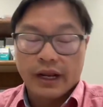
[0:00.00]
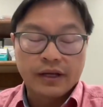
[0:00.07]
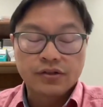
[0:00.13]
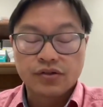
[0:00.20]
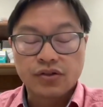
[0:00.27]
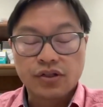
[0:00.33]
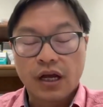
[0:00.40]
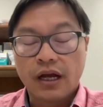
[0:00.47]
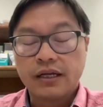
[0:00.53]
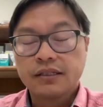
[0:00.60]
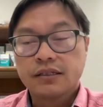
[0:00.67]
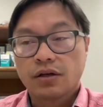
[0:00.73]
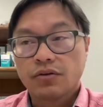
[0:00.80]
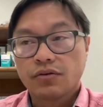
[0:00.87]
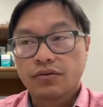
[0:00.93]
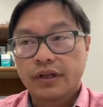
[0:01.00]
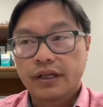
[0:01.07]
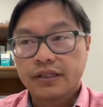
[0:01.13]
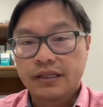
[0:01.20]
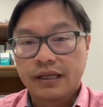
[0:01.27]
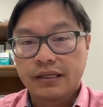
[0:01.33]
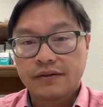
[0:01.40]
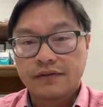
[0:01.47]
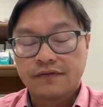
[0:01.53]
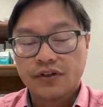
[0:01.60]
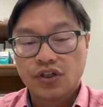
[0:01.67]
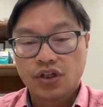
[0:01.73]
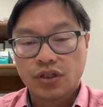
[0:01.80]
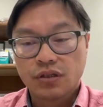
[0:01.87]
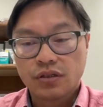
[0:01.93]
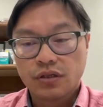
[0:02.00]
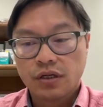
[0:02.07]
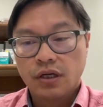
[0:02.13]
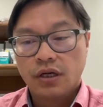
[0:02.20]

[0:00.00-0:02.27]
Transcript: exercise, although that's less efficient,